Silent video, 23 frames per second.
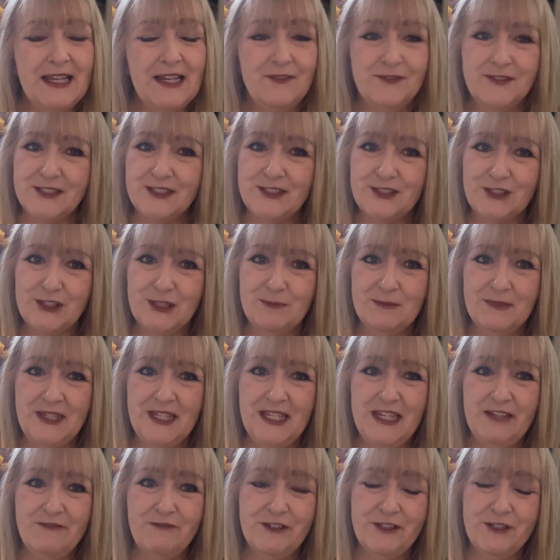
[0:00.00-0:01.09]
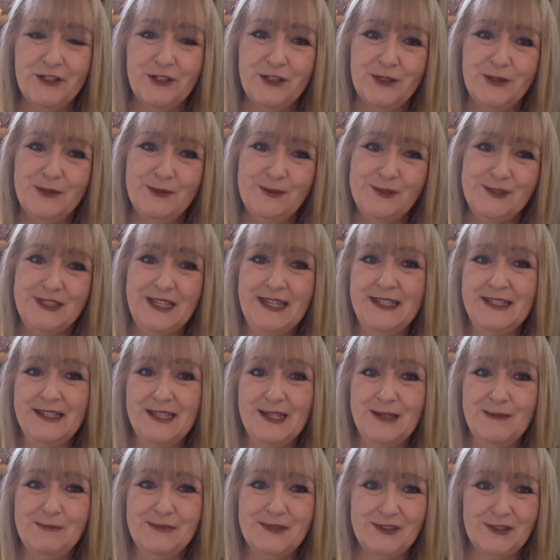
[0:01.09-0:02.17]
After Storm Ciarán goes, in
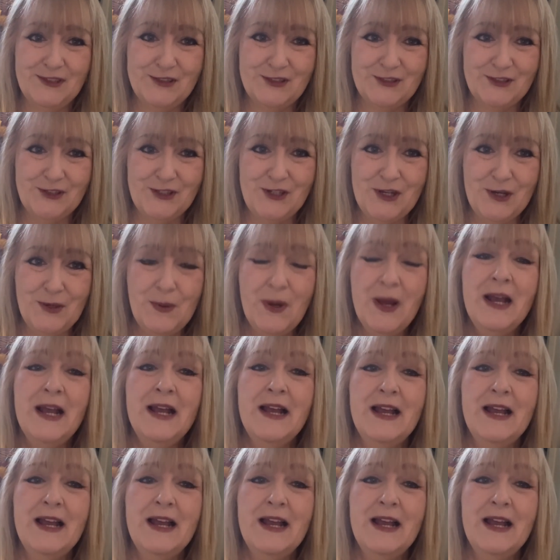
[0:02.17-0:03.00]
comes the snow.